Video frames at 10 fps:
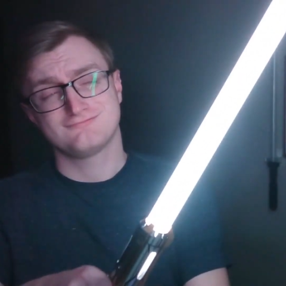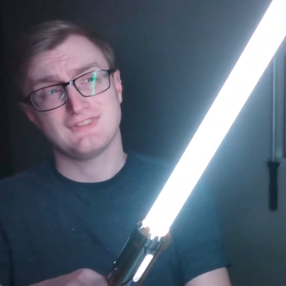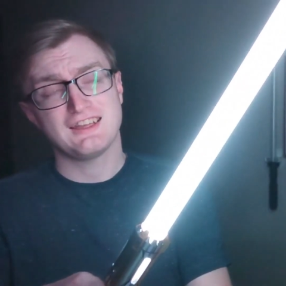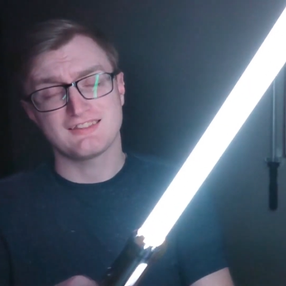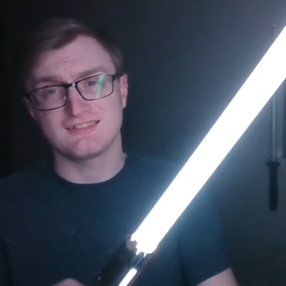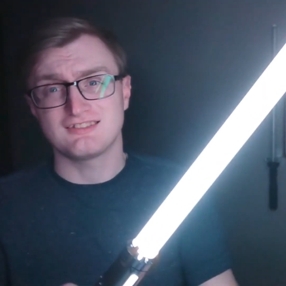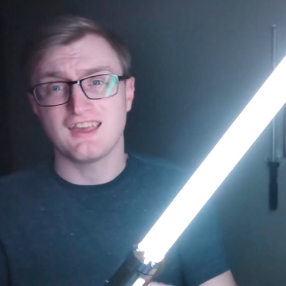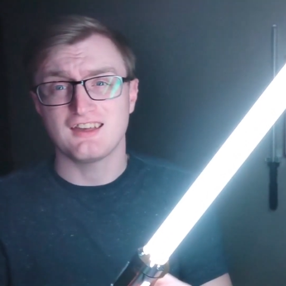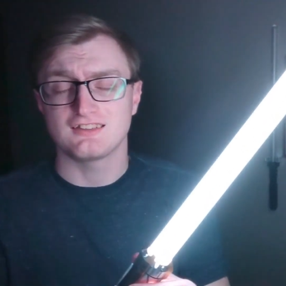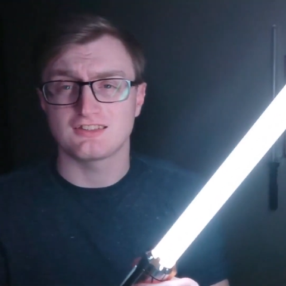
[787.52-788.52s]
That's
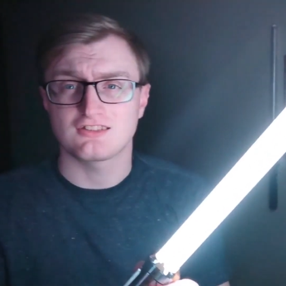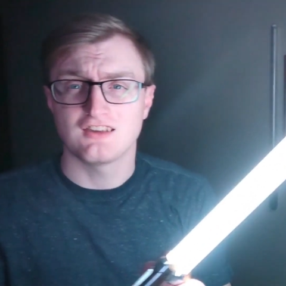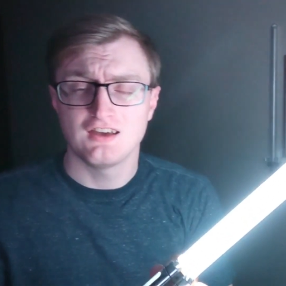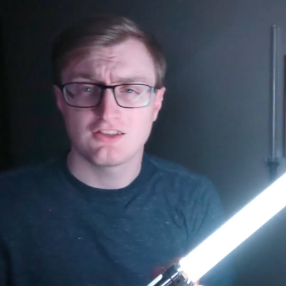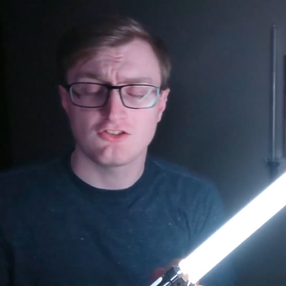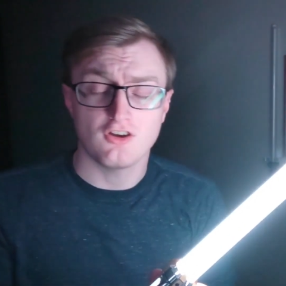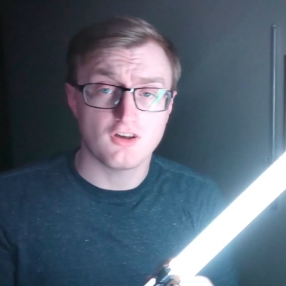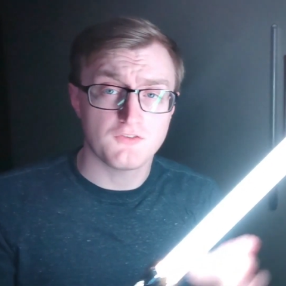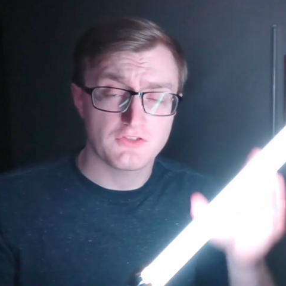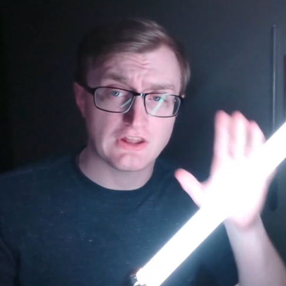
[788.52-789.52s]
intense. It's not
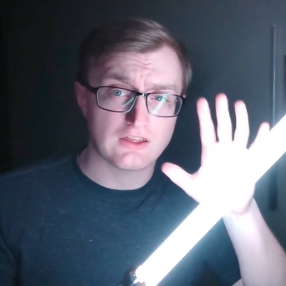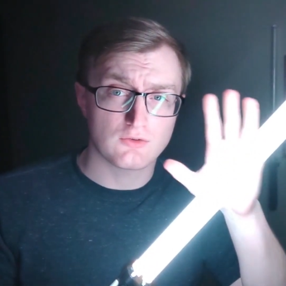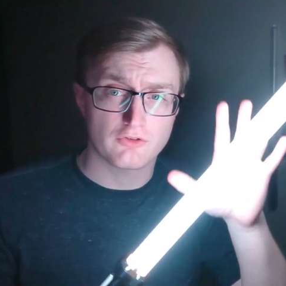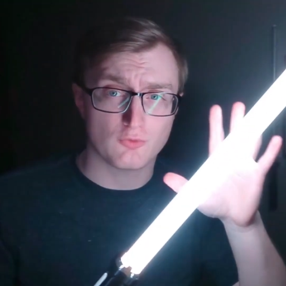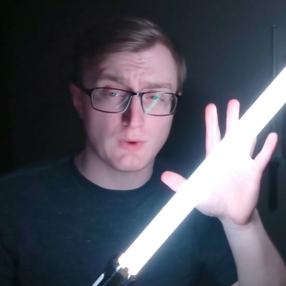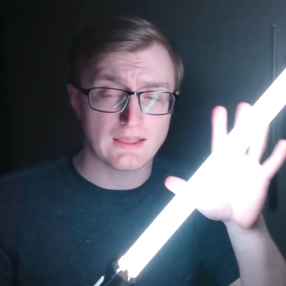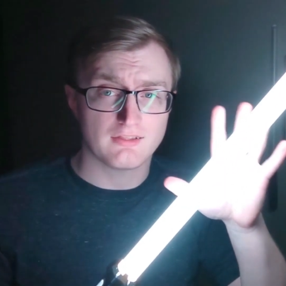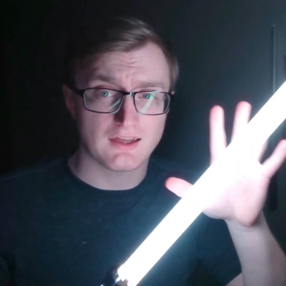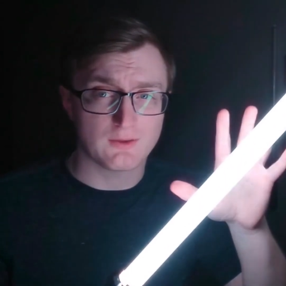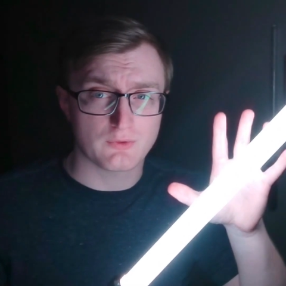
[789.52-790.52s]
often that I use a white
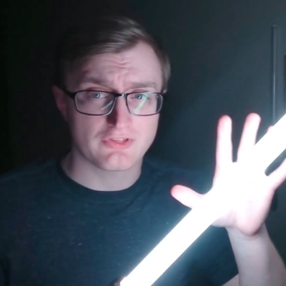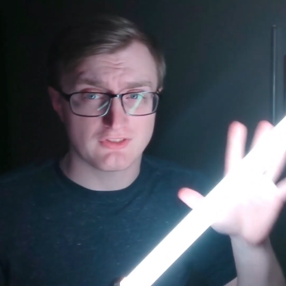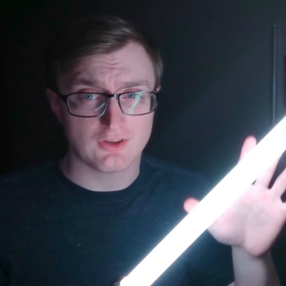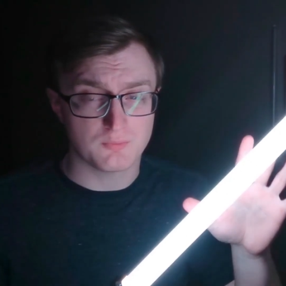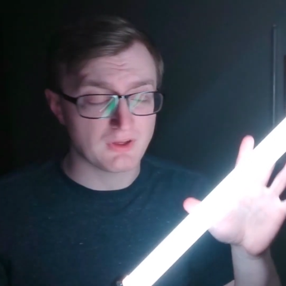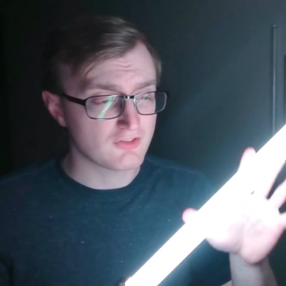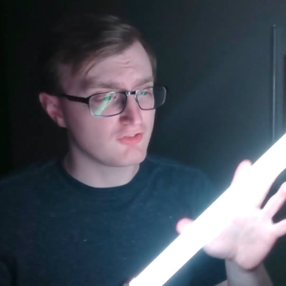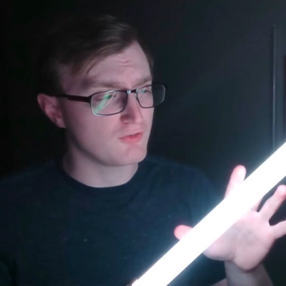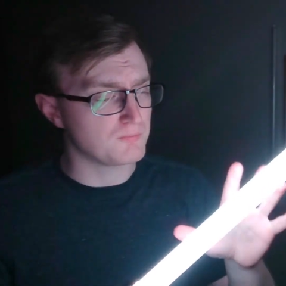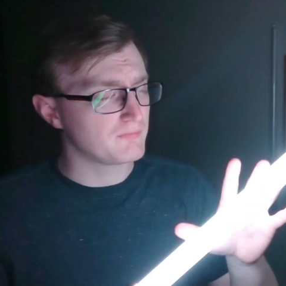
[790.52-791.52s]
light with
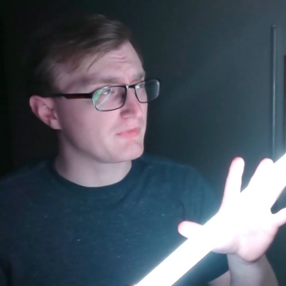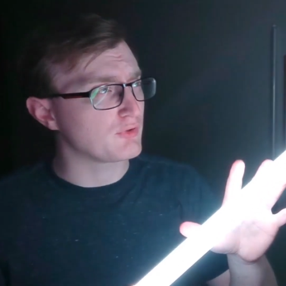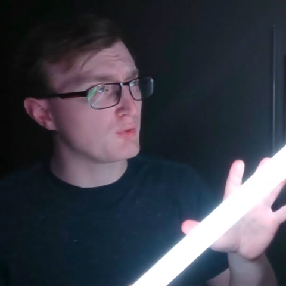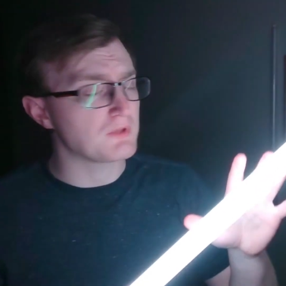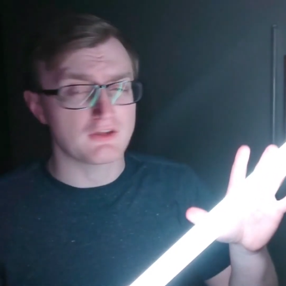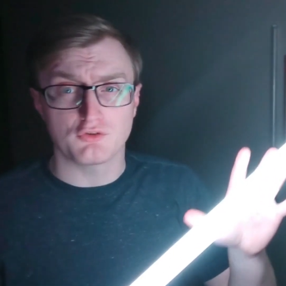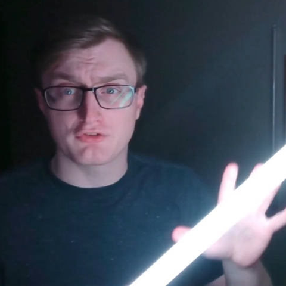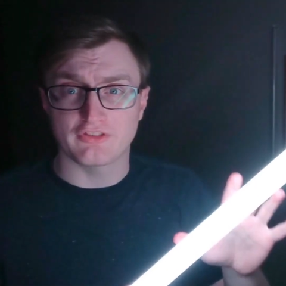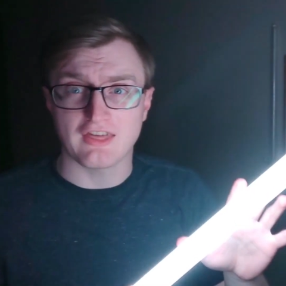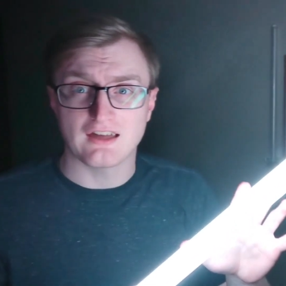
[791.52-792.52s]
NeoPixel, so I'm not
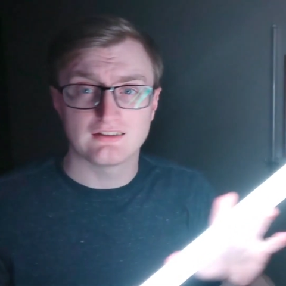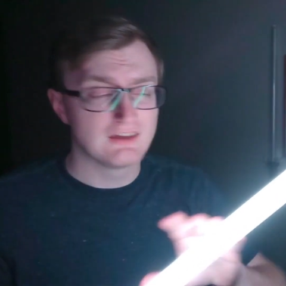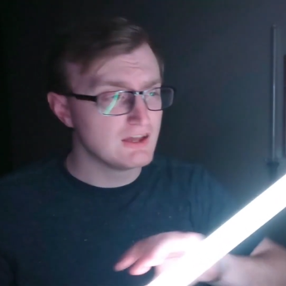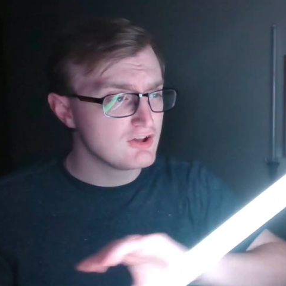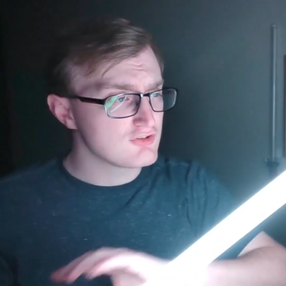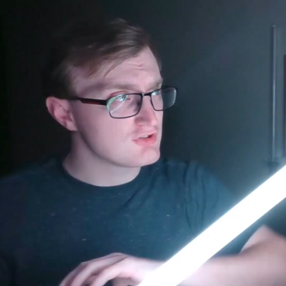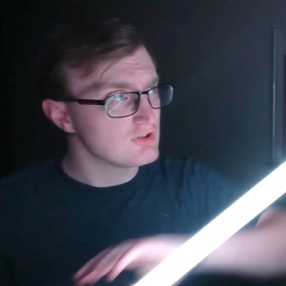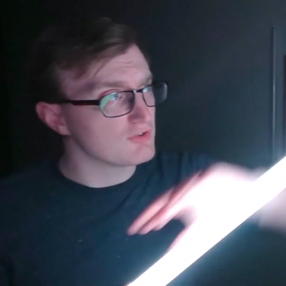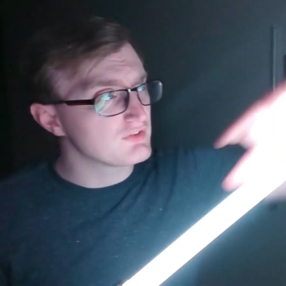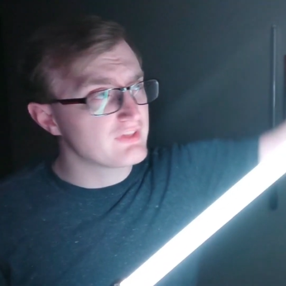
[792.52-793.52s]
used to that
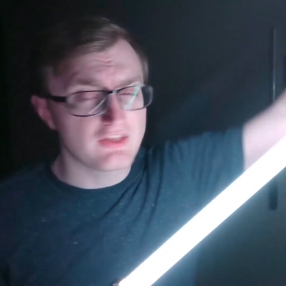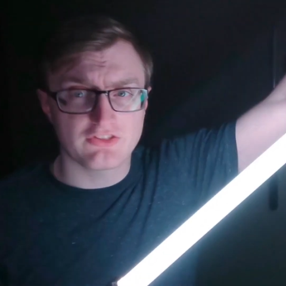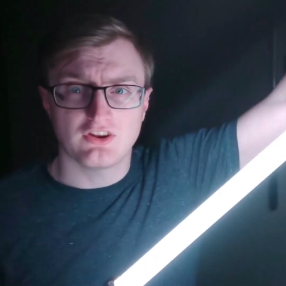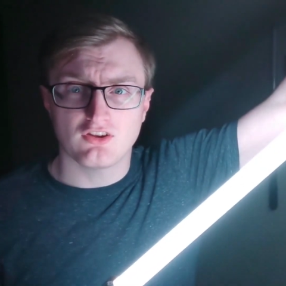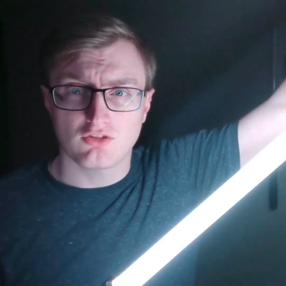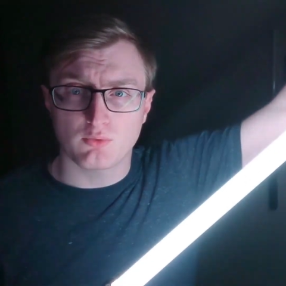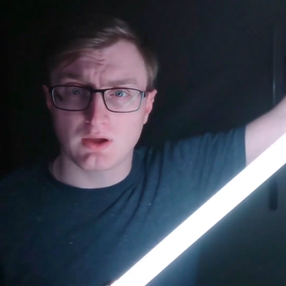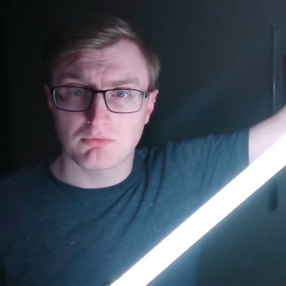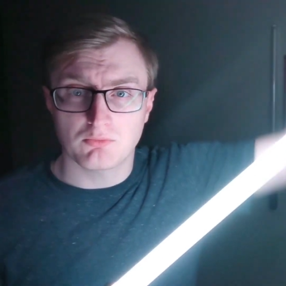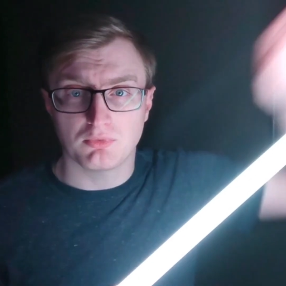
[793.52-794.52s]
sheer intensity all the way
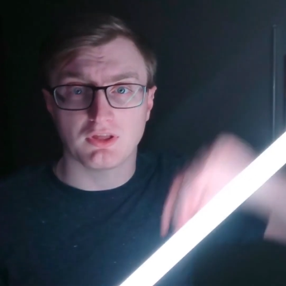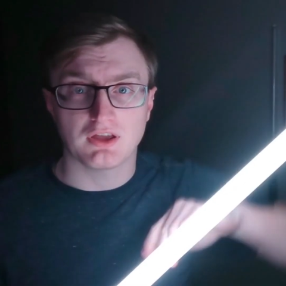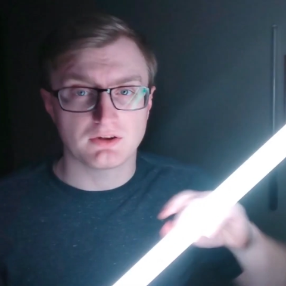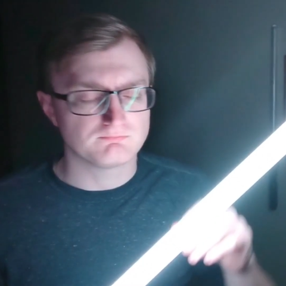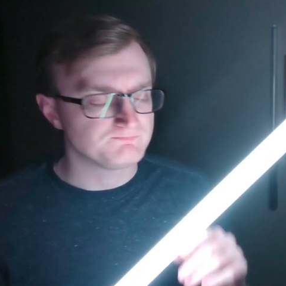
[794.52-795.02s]
up the blade.